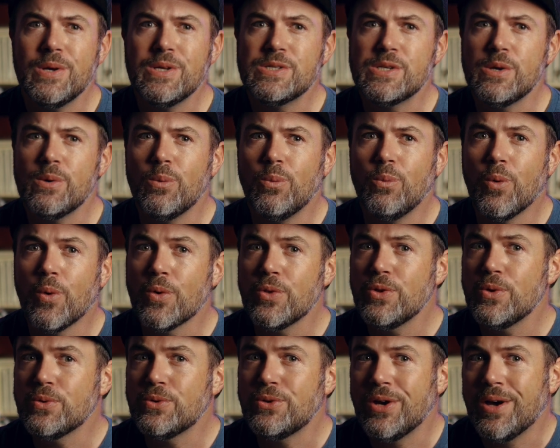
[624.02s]
is it worth
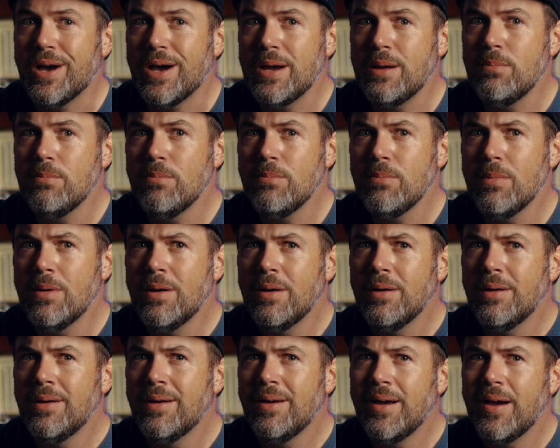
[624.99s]
your time?
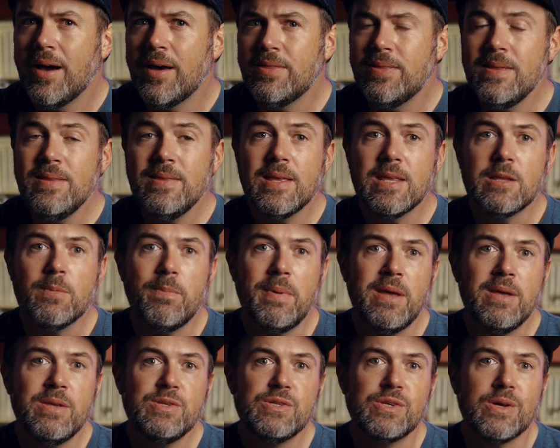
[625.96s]
I think that
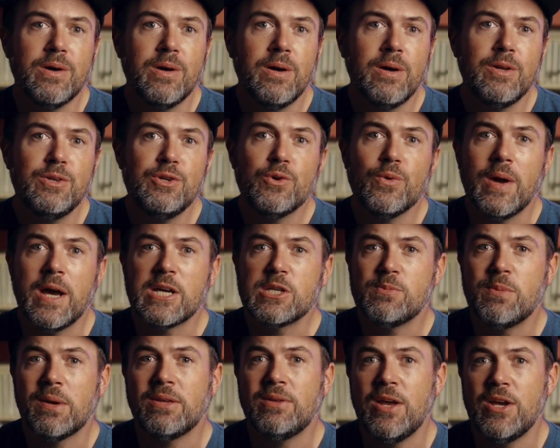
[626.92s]
depends on your
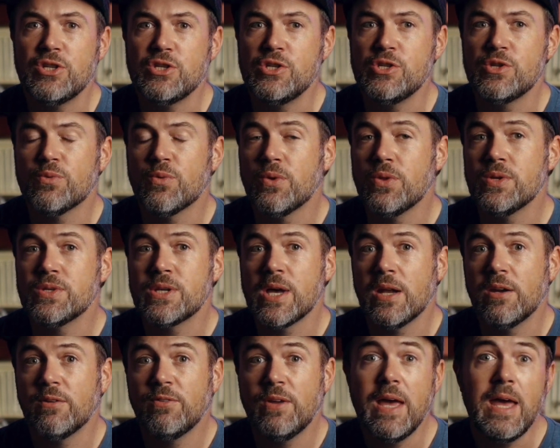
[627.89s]
expectations for this
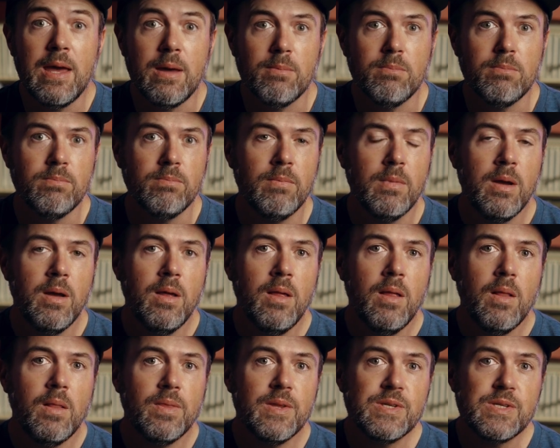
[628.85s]
kind of game.
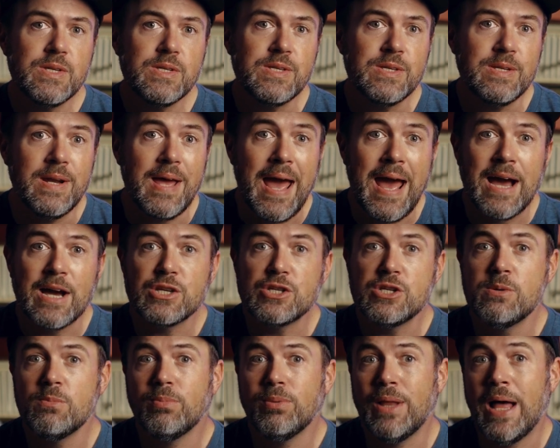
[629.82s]
This is an
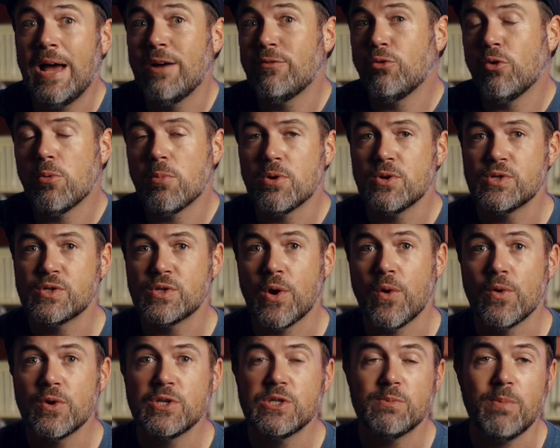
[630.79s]
action platformer
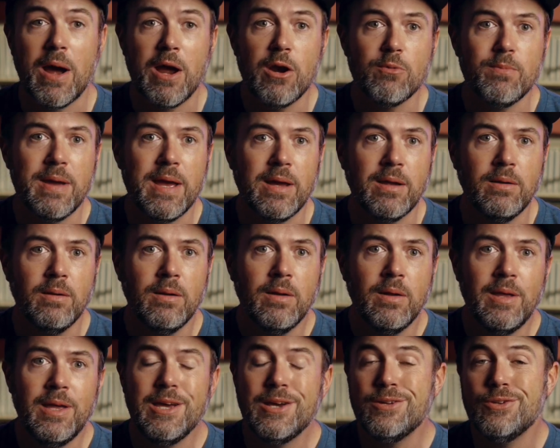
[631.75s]
starring Spider-Man.
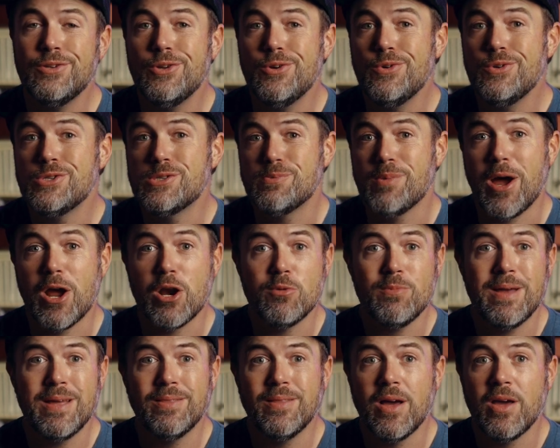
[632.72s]
He can do
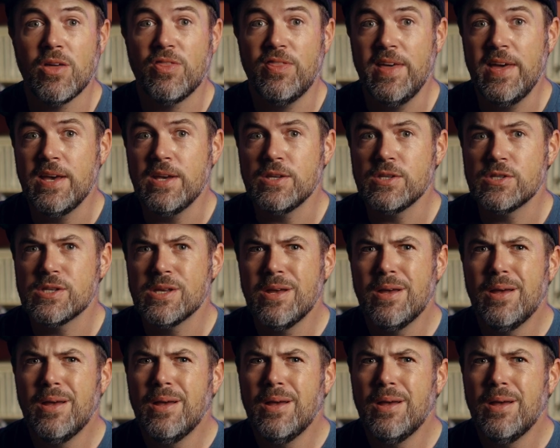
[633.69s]
Spider-Man-like things,